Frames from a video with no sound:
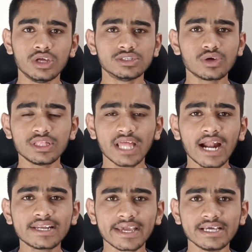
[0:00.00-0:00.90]
So in
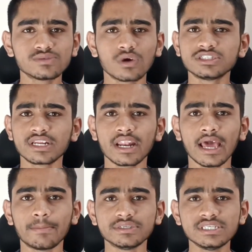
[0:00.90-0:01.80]
that case, what generally
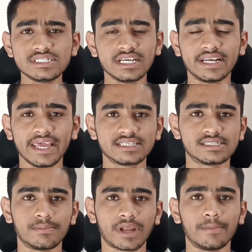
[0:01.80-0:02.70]
happens is it takes
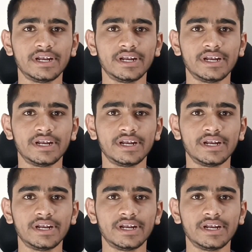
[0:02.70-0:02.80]
some time.